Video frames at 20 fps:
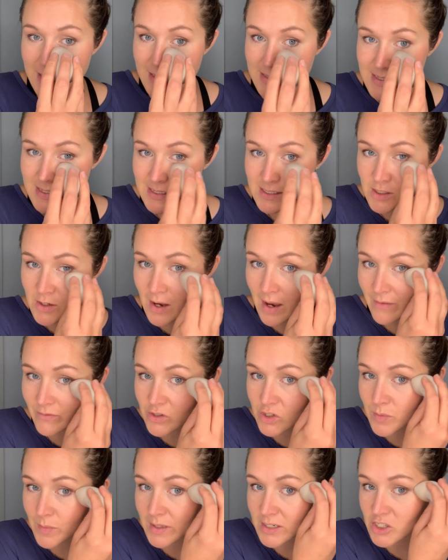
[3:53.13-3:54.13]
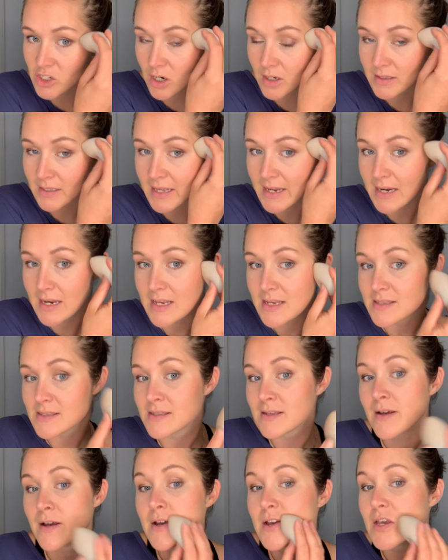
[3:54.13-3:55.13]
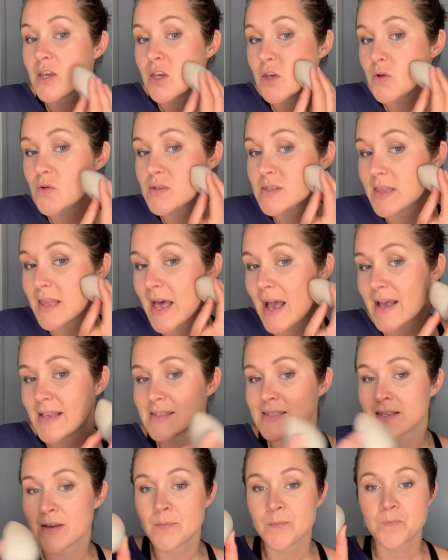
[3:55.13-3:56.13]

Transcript: it's because you have too much on, ladies. Use less.